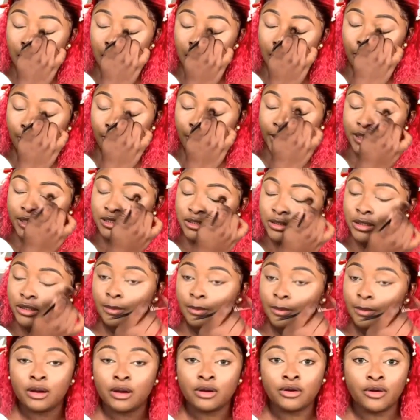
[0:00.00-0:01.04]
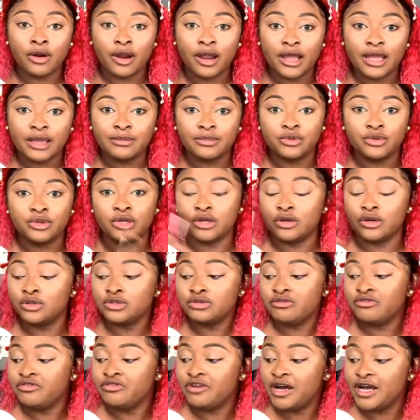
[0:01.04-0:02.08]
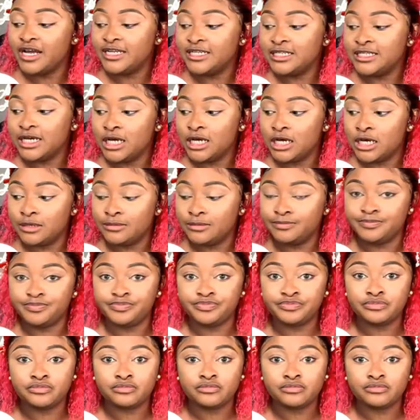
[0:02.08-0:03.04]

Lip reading: while they talk about crime. You can also find them.